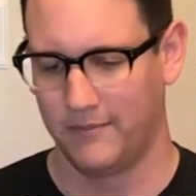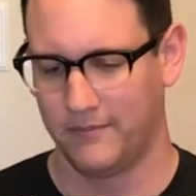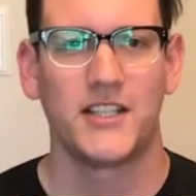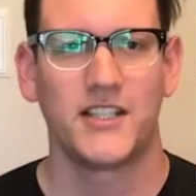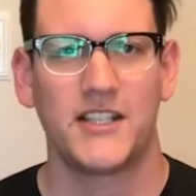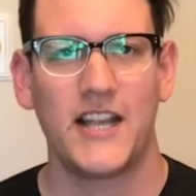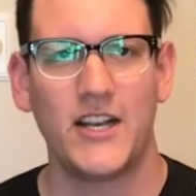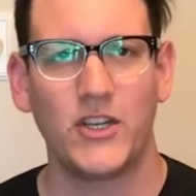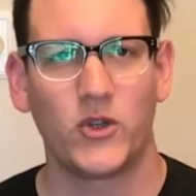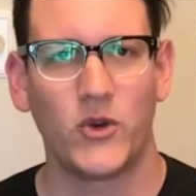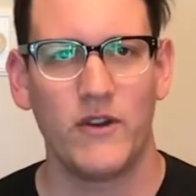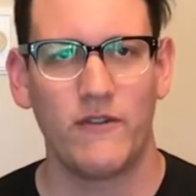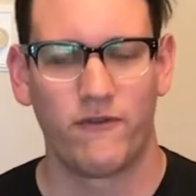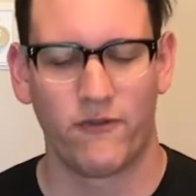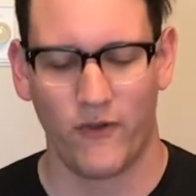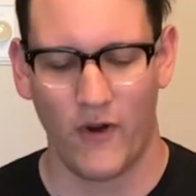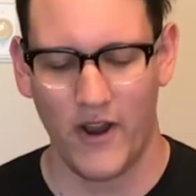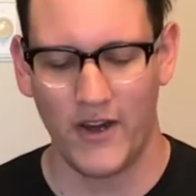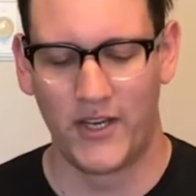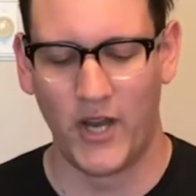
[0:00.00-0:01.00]
Sentry
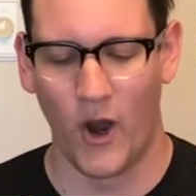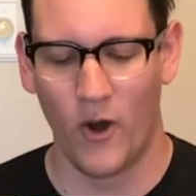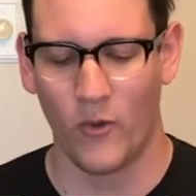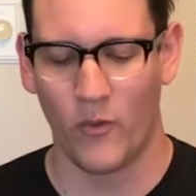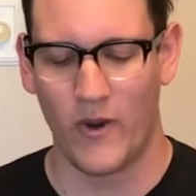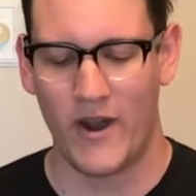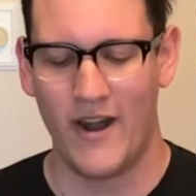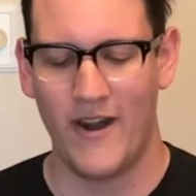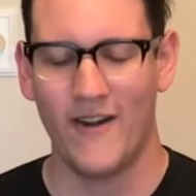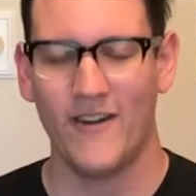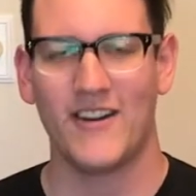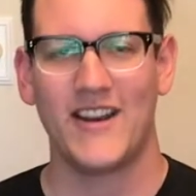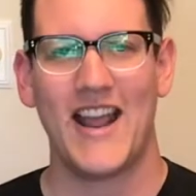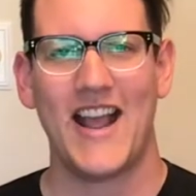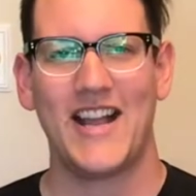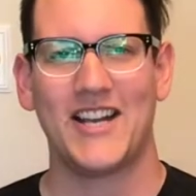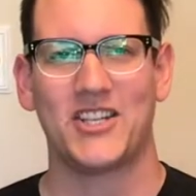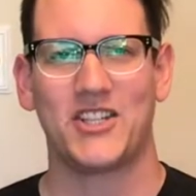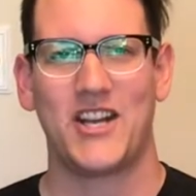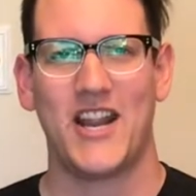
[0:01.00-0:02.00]
front to rear
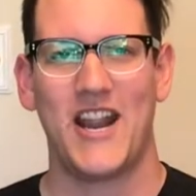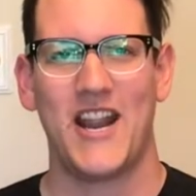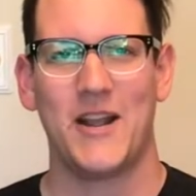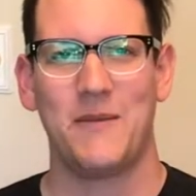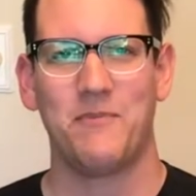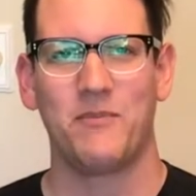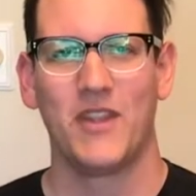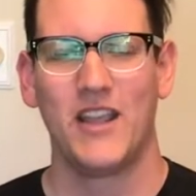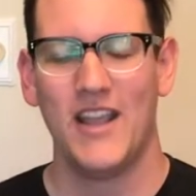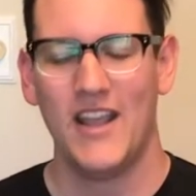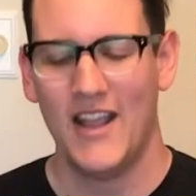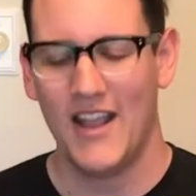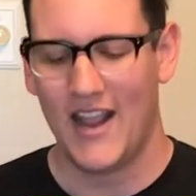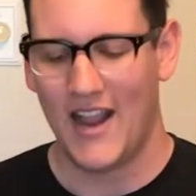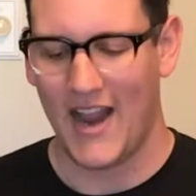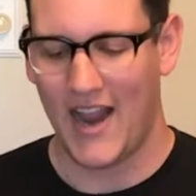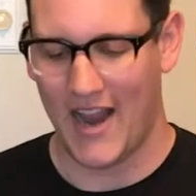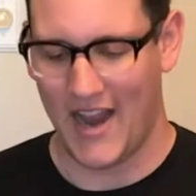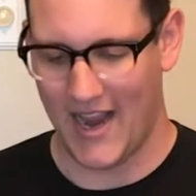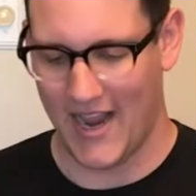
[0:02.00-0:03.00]
dash cam,
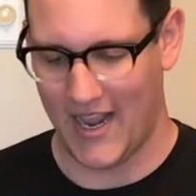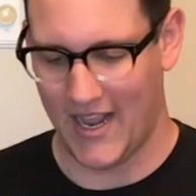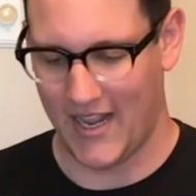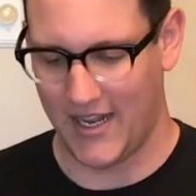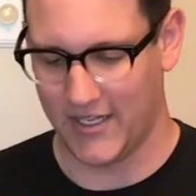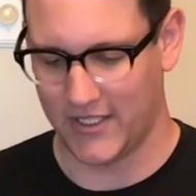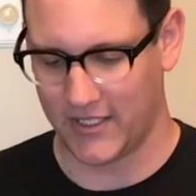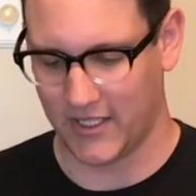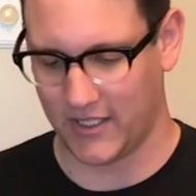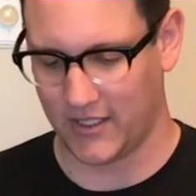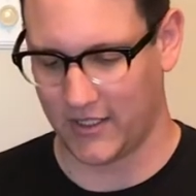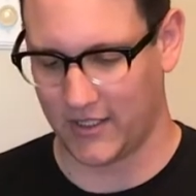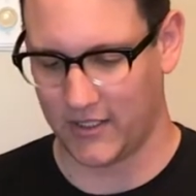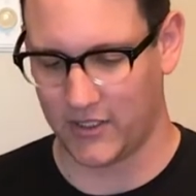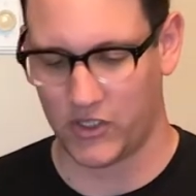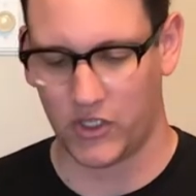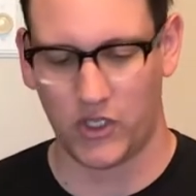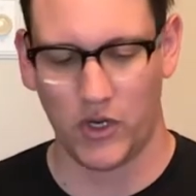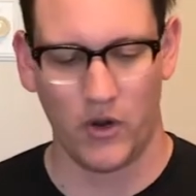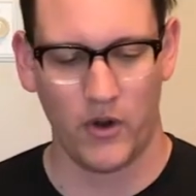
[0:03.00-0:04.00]
and
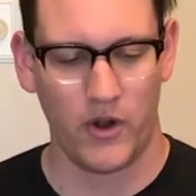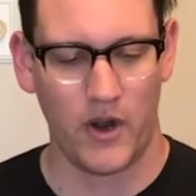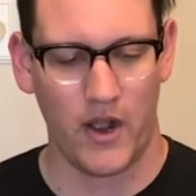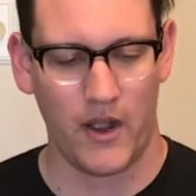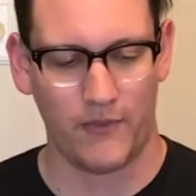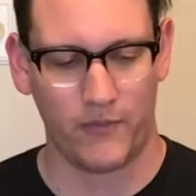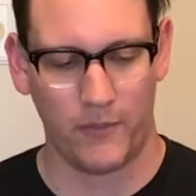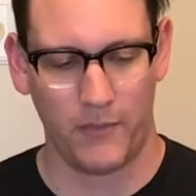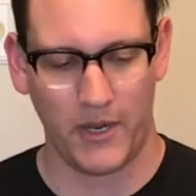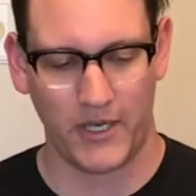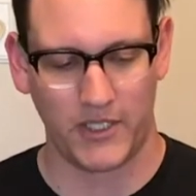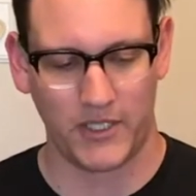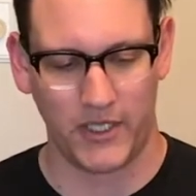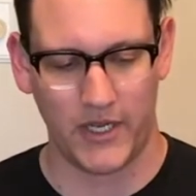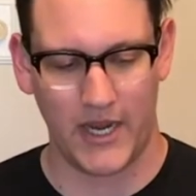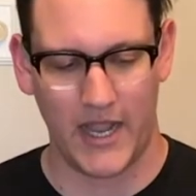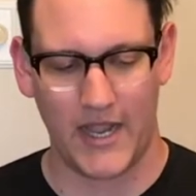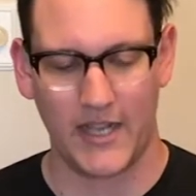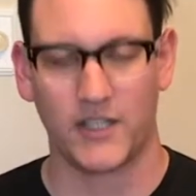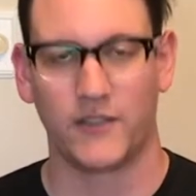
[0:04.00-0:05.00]
showing off, basically
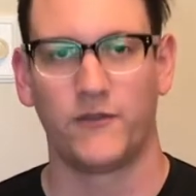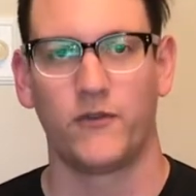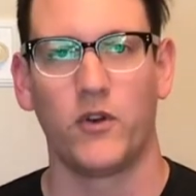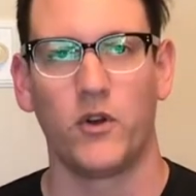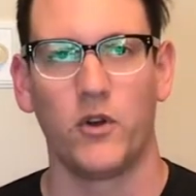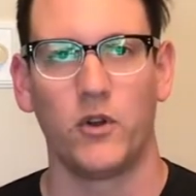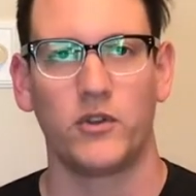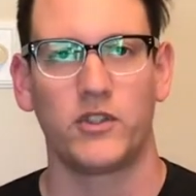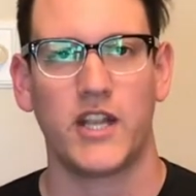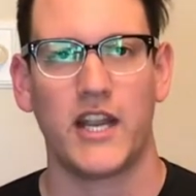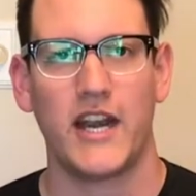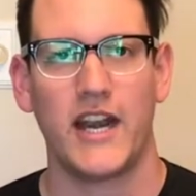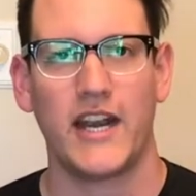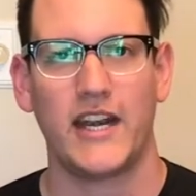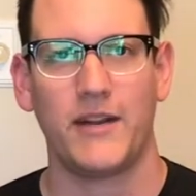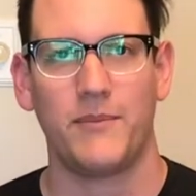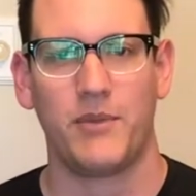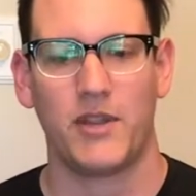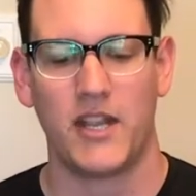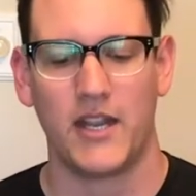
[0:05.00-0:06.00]
it has full
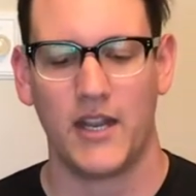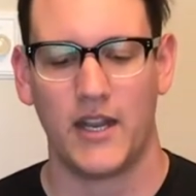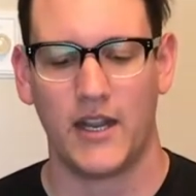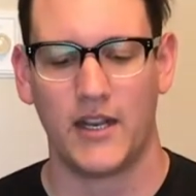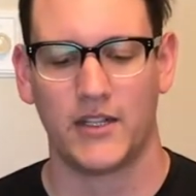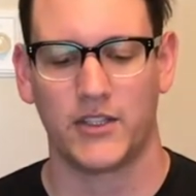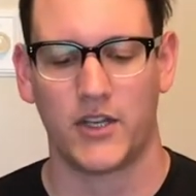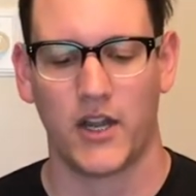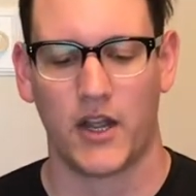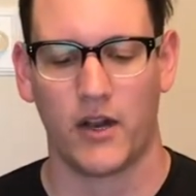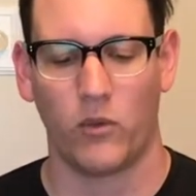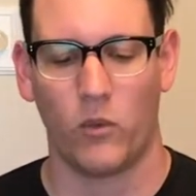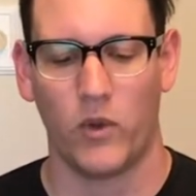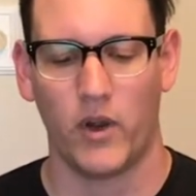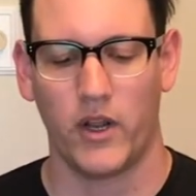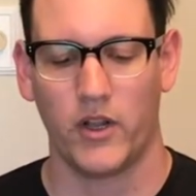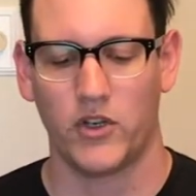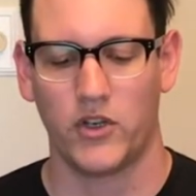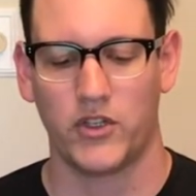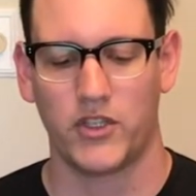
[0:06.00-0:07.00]
1080p, it's got a
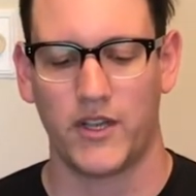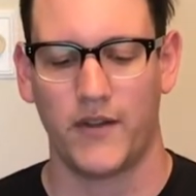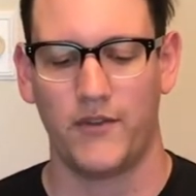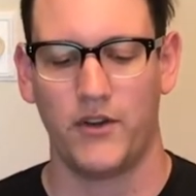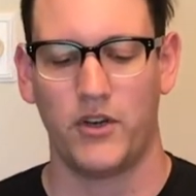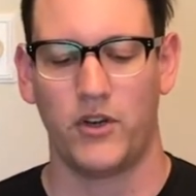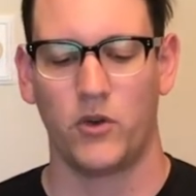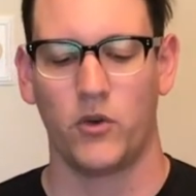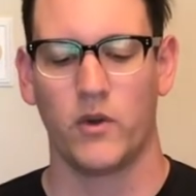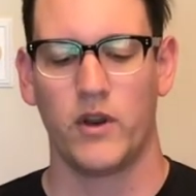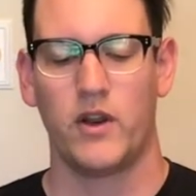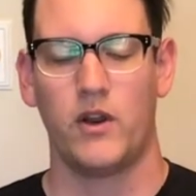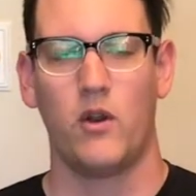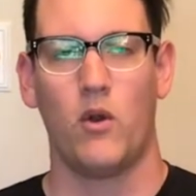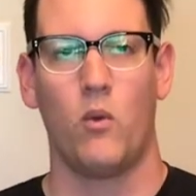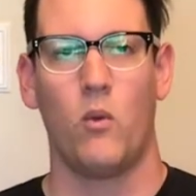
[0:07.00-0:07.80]
170-degree